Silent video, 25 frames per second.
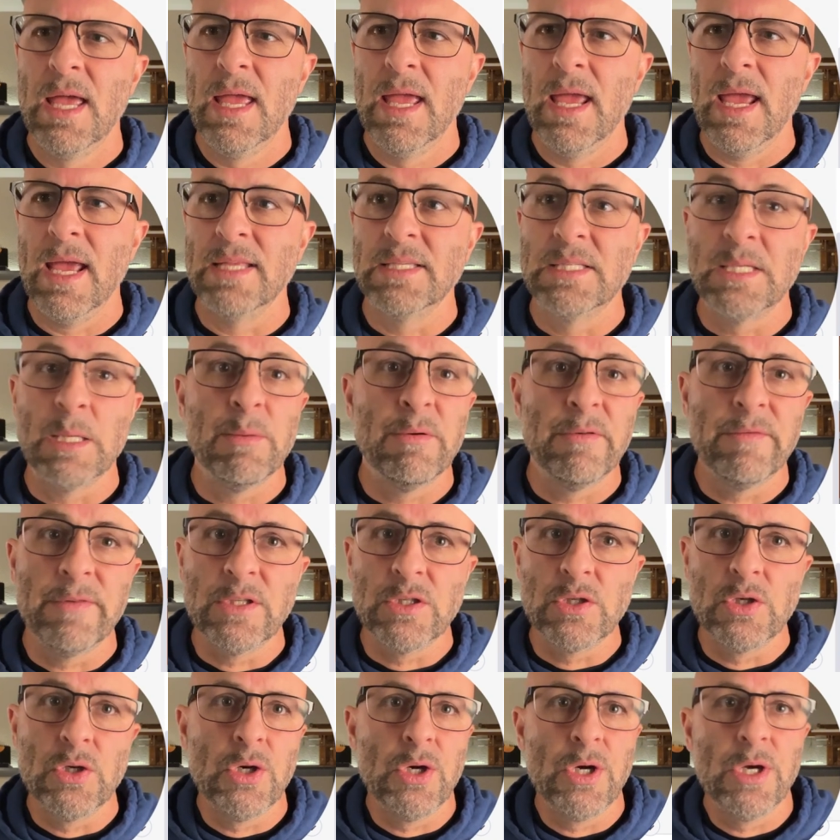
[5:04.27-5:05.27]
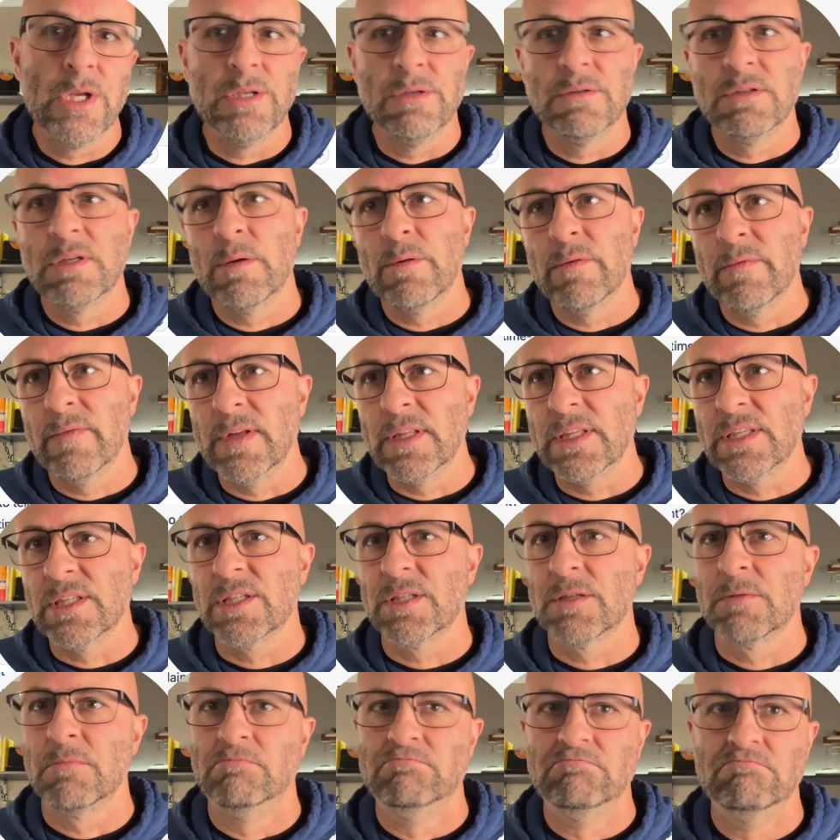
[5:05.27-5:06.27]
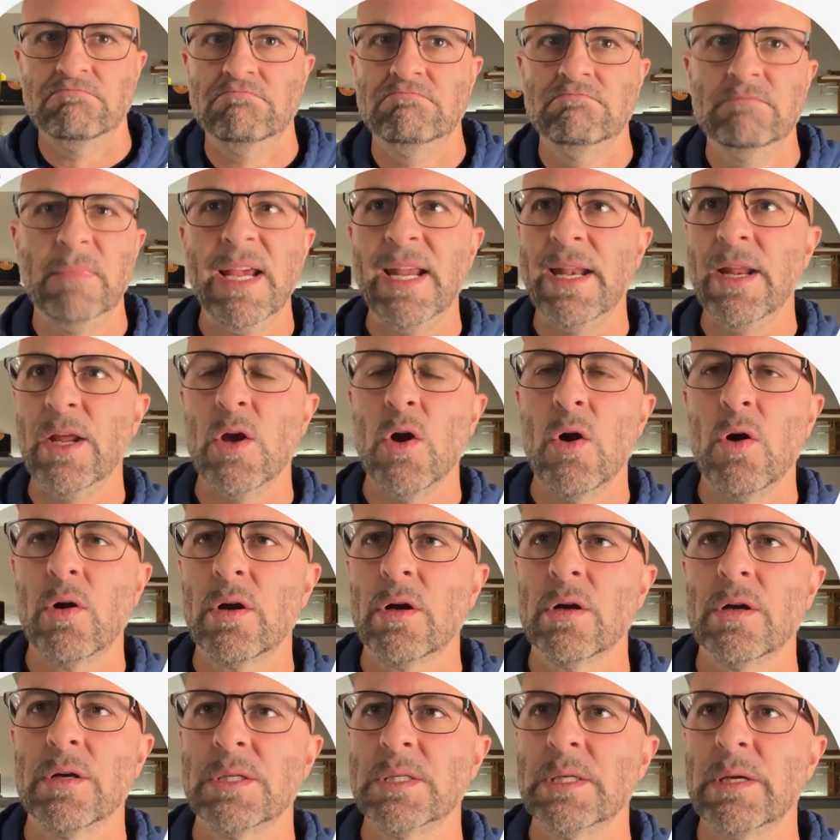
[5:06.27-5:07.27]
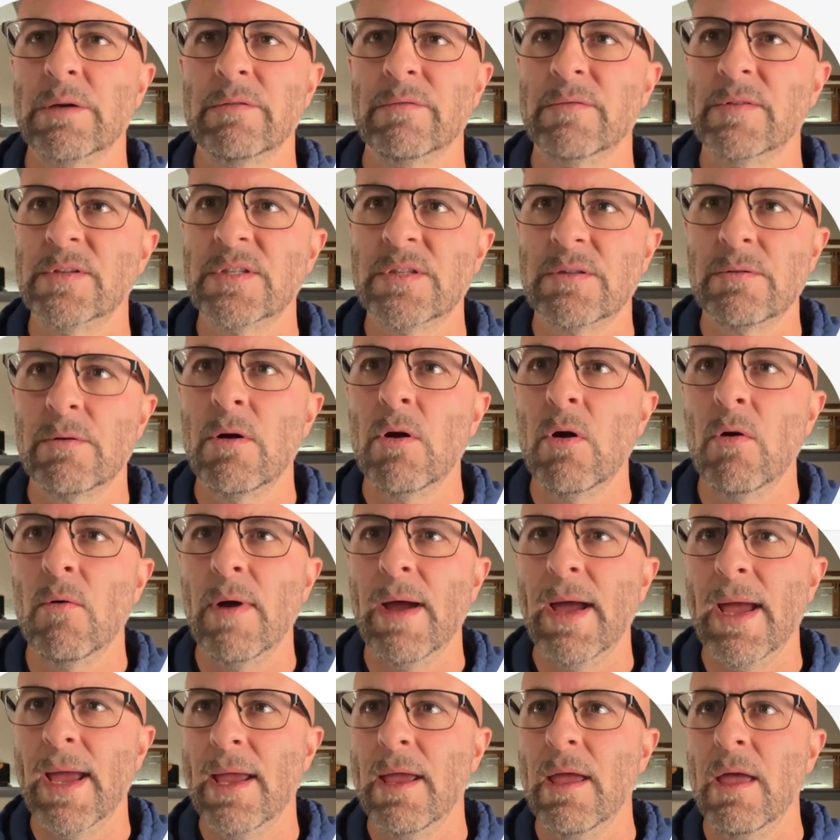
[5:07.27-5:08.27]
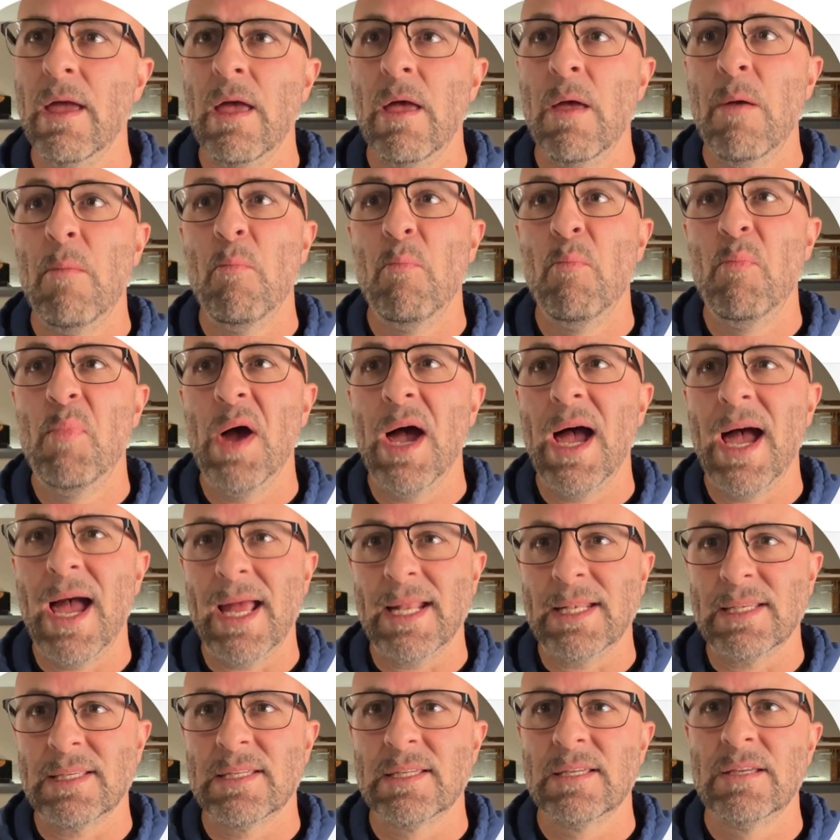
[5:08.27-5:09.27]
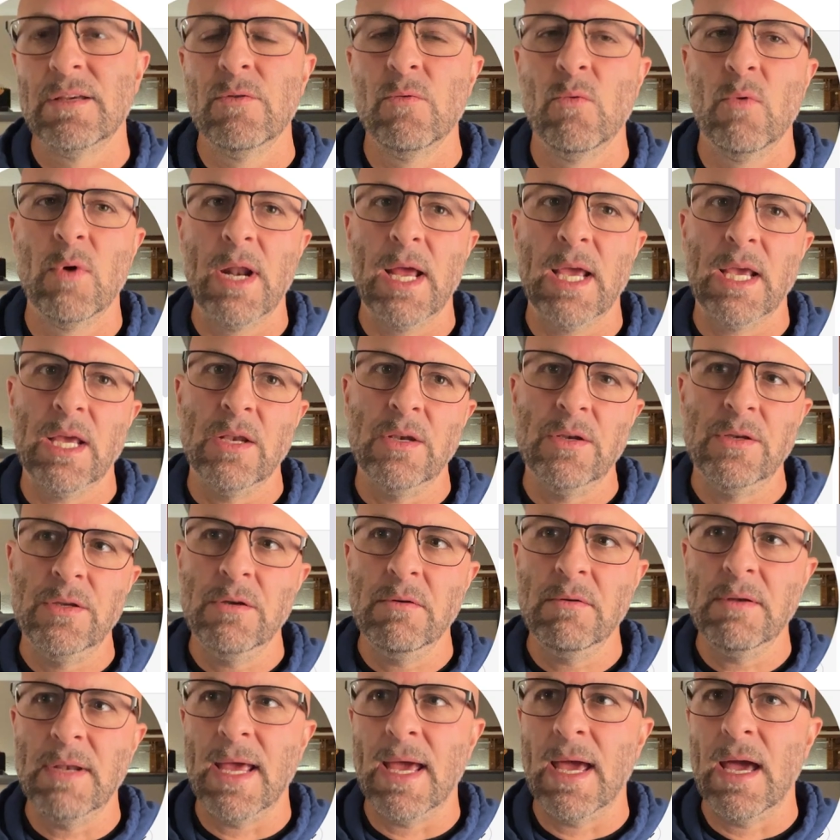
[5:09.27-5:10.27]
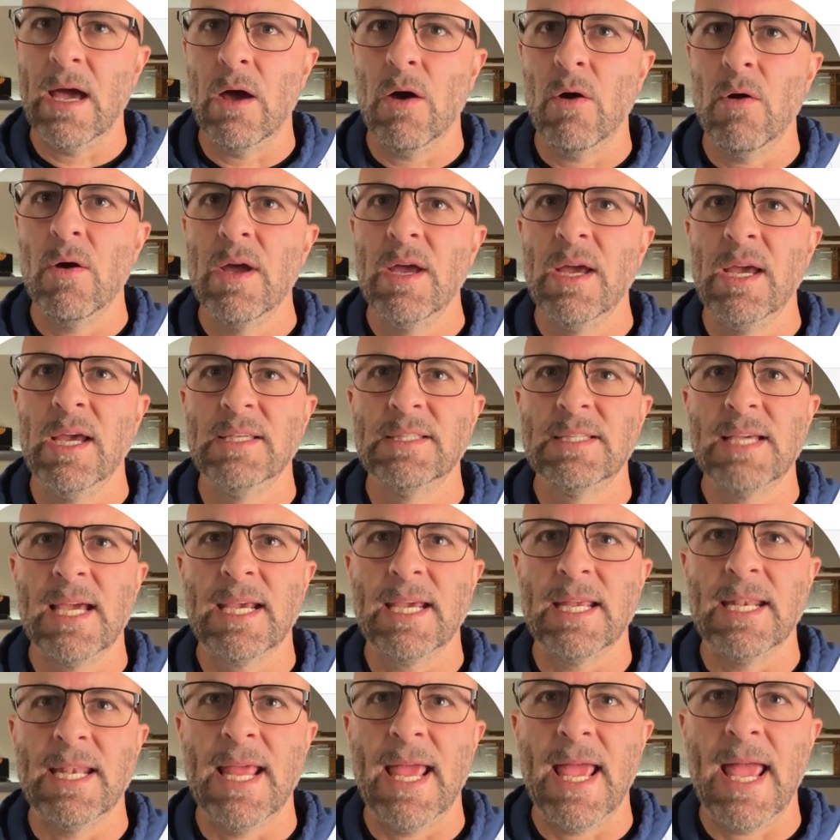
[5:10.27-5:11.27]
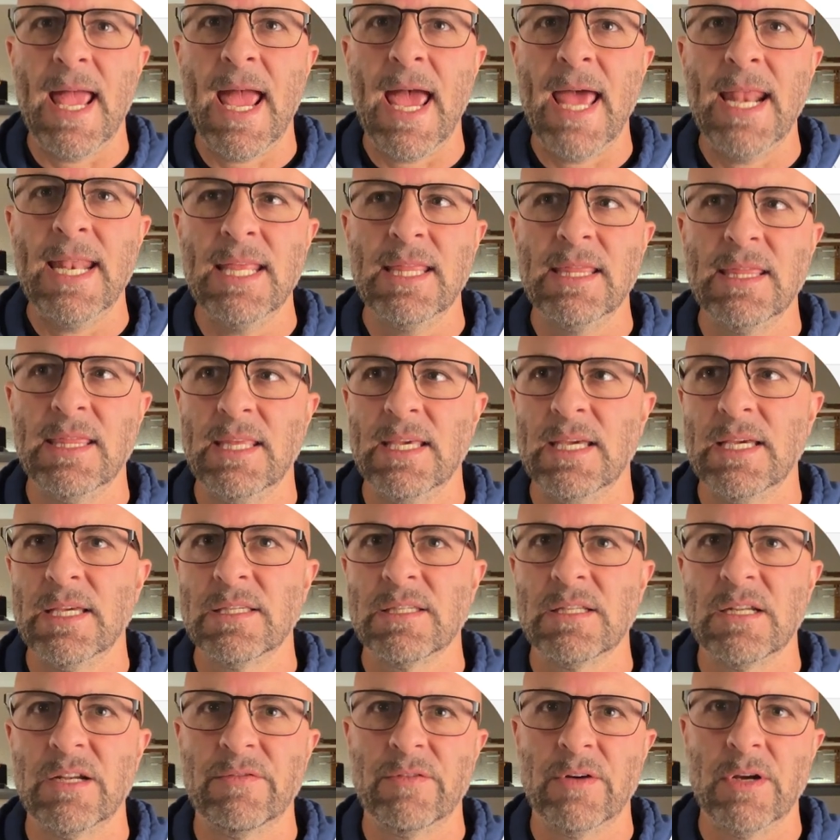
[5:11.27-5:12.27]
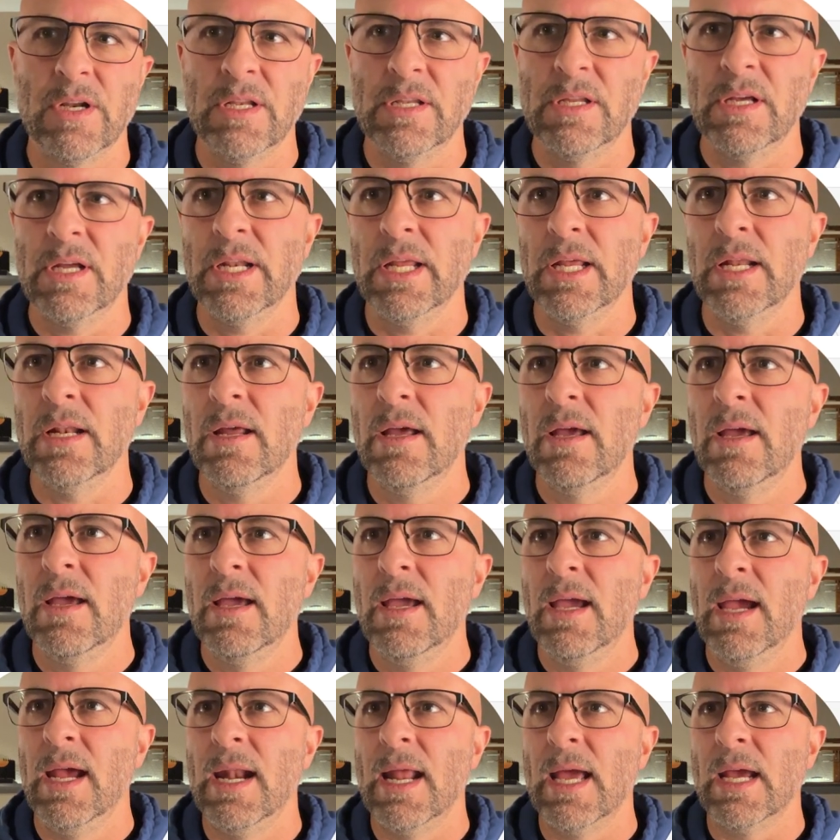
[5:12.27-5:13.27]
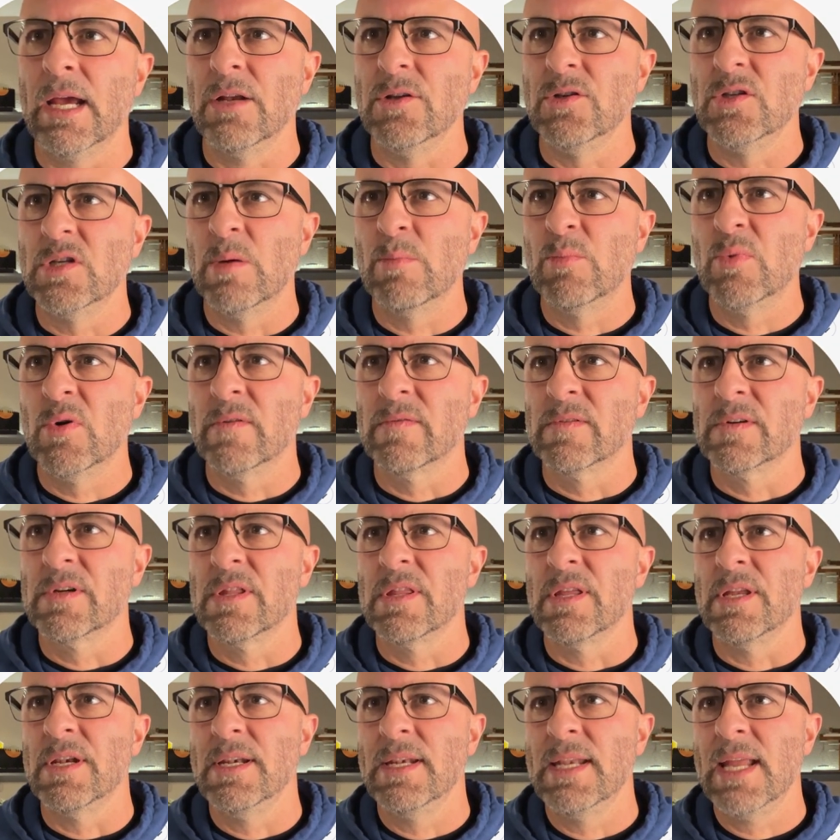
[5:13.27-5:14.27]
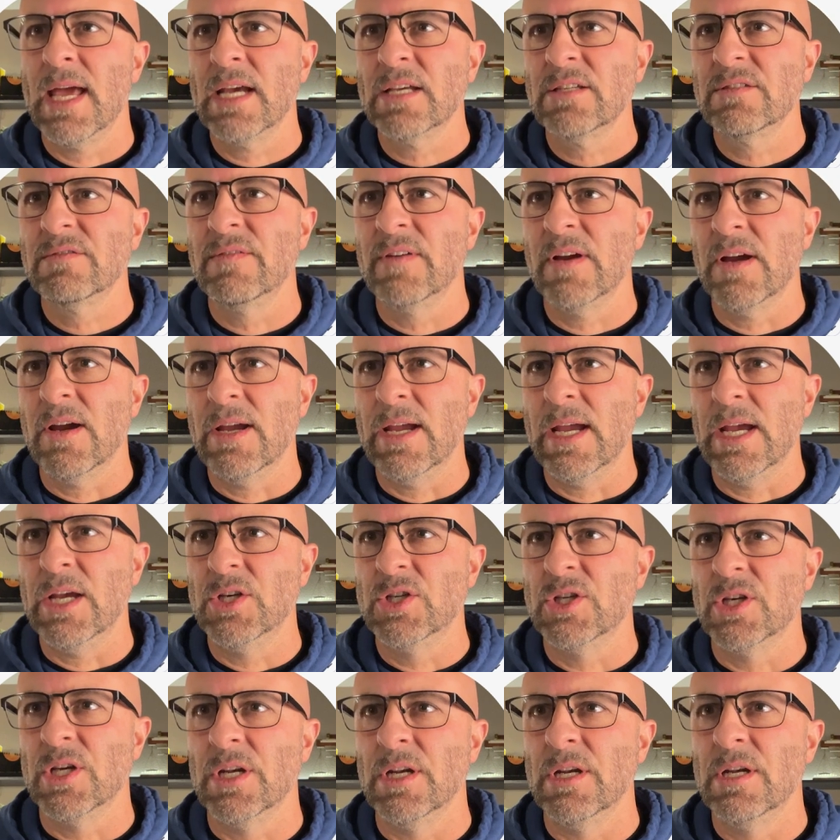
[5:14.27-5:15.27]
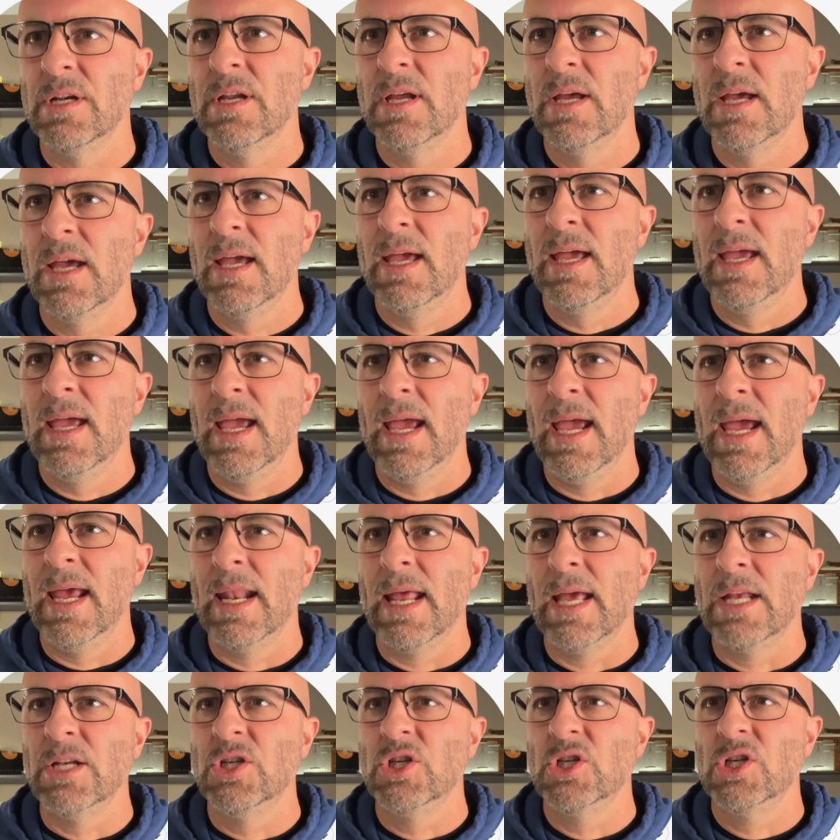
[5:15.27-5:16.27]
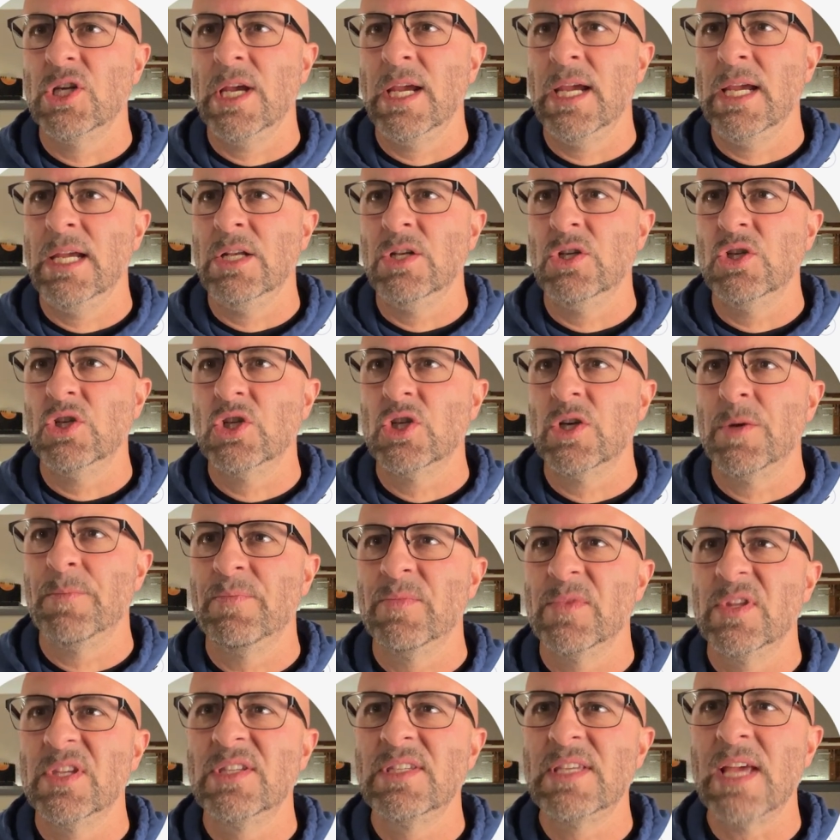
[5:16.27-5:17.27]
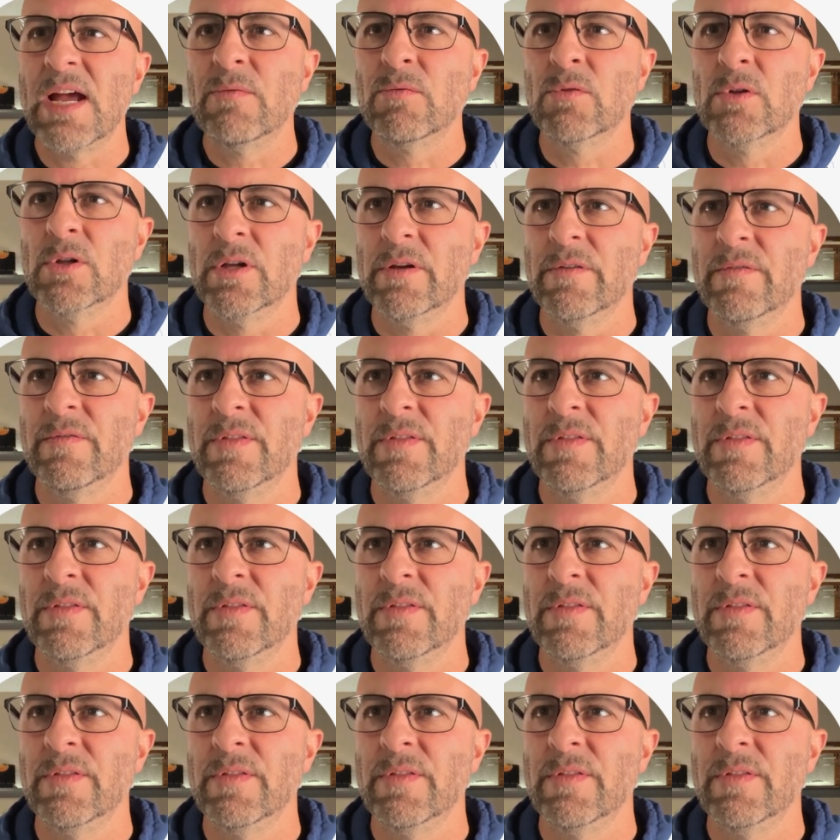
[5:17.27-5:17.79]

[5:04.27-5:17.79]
And some of it's good and some of it's mediocre and some of it's throwaway. But what I can do now is I can edit this, and I've already done it, and I can jump over to the next variation and I change several of